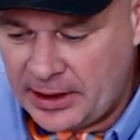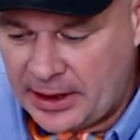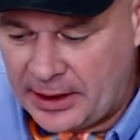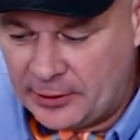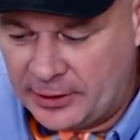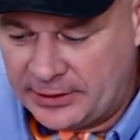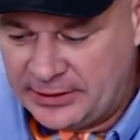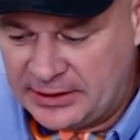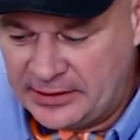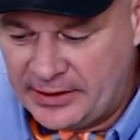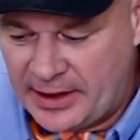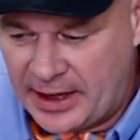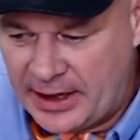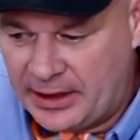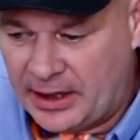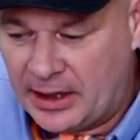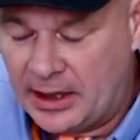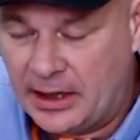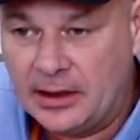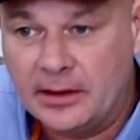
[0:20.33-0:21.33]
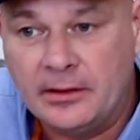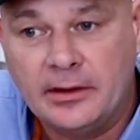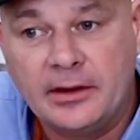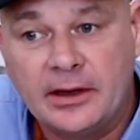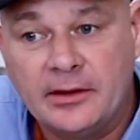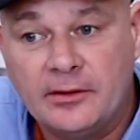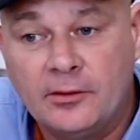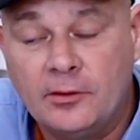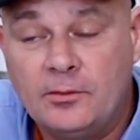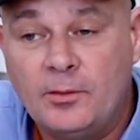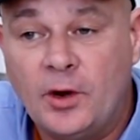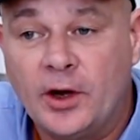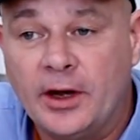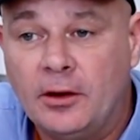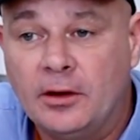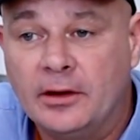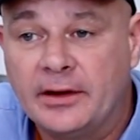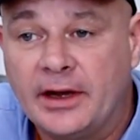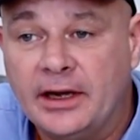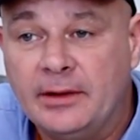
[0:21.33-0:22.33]
And I did that uh, at all my
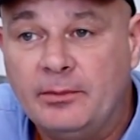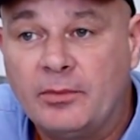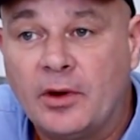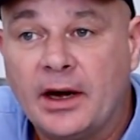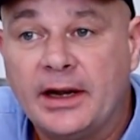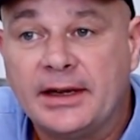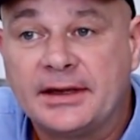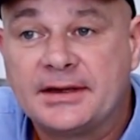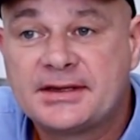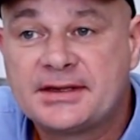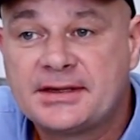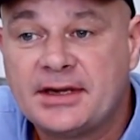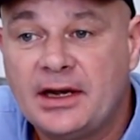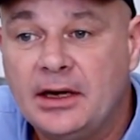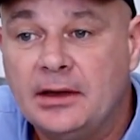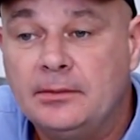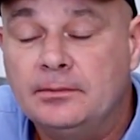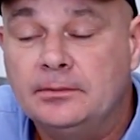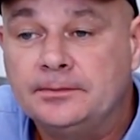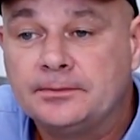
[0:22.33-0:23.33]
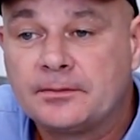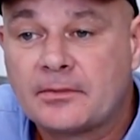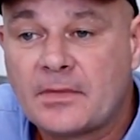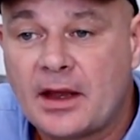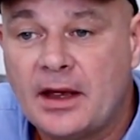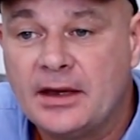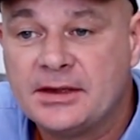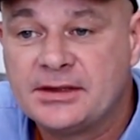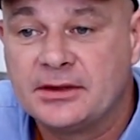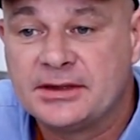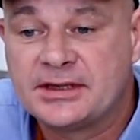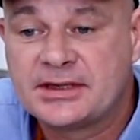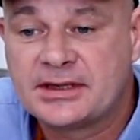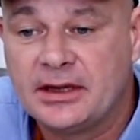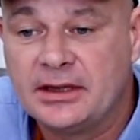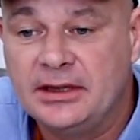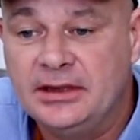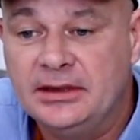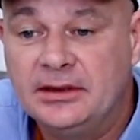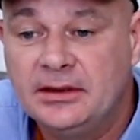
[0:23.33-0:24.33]
holiday breaks um, as I
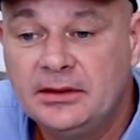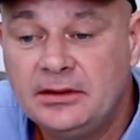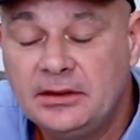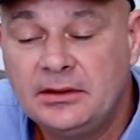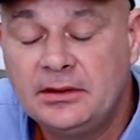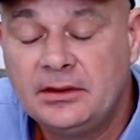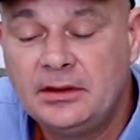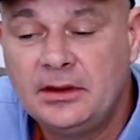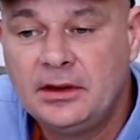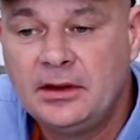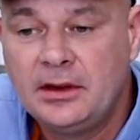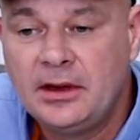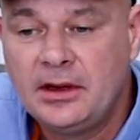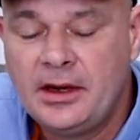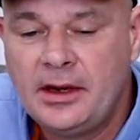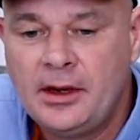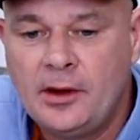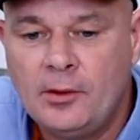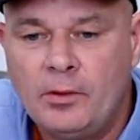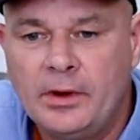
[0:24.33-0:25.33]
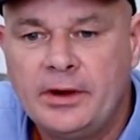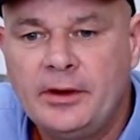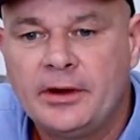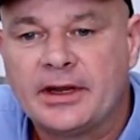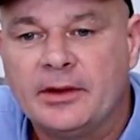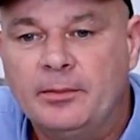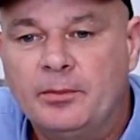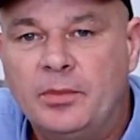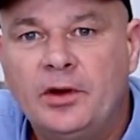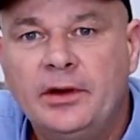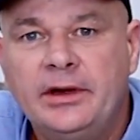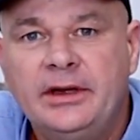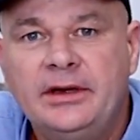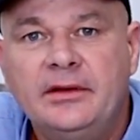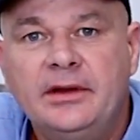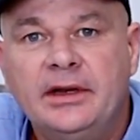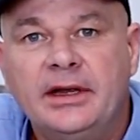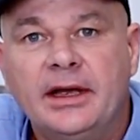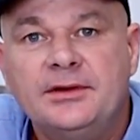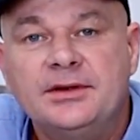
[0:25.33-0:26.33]
studied. When I
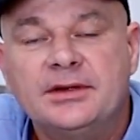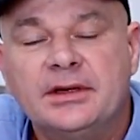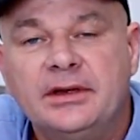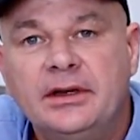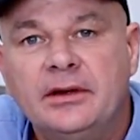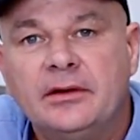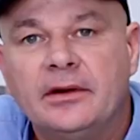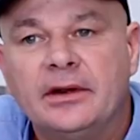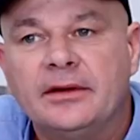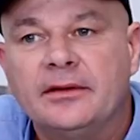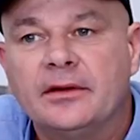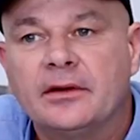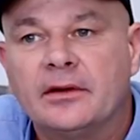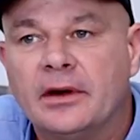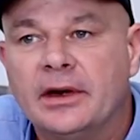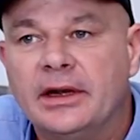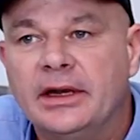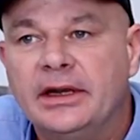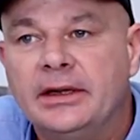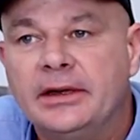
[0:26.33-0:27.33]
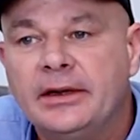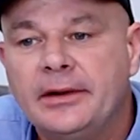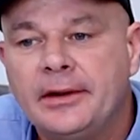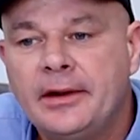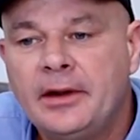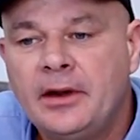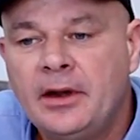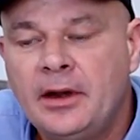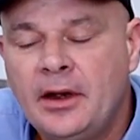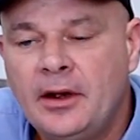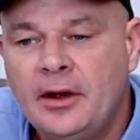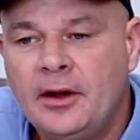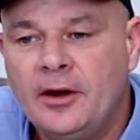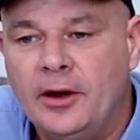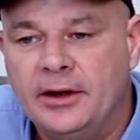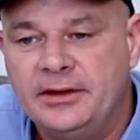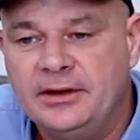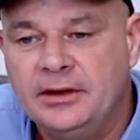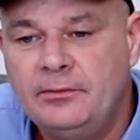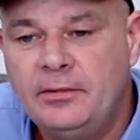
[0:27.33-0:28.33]
completed the engineering degree,
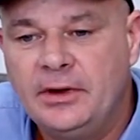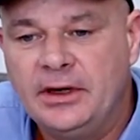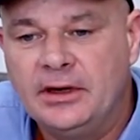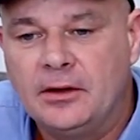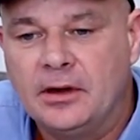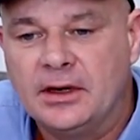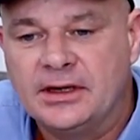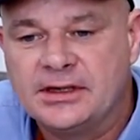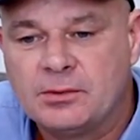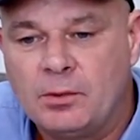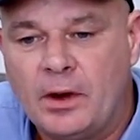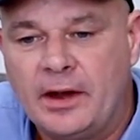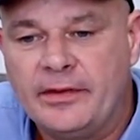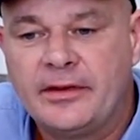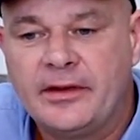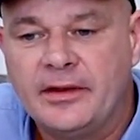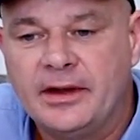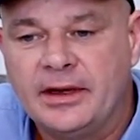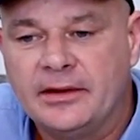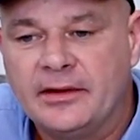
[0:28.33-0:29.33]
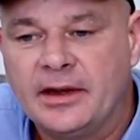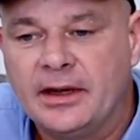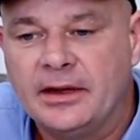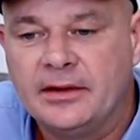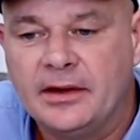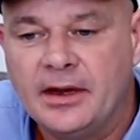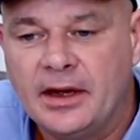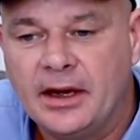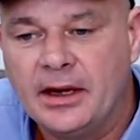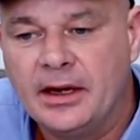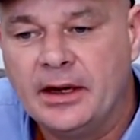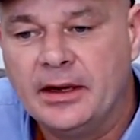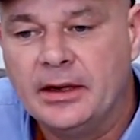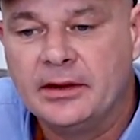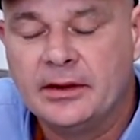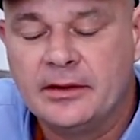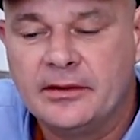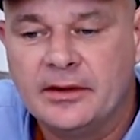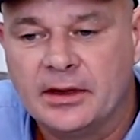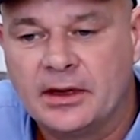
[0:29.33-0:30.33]
I did realise one thing that
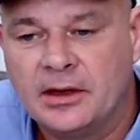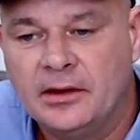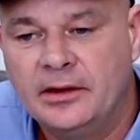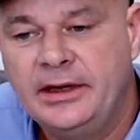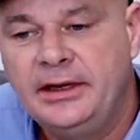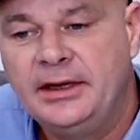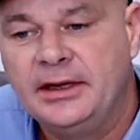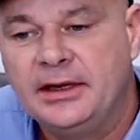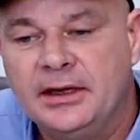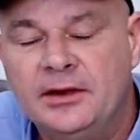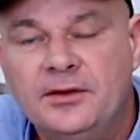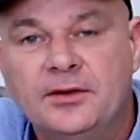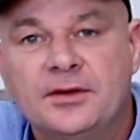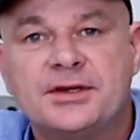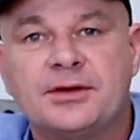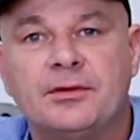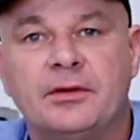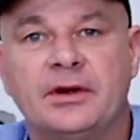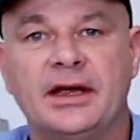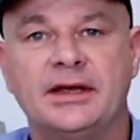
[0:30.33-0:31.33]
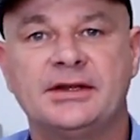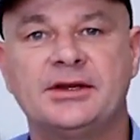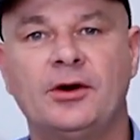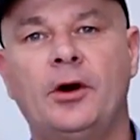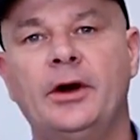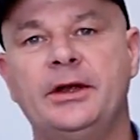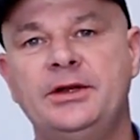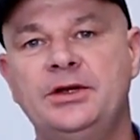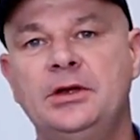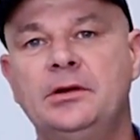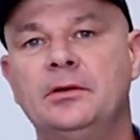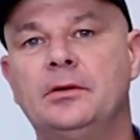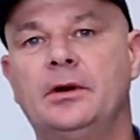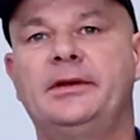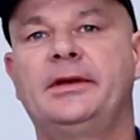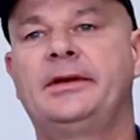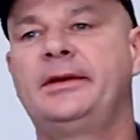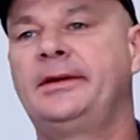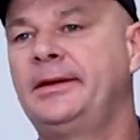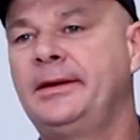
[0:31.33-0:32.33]
uh, the cleaning industry, as I knew
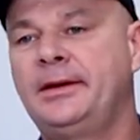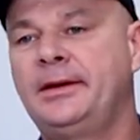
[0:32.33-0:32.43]
it,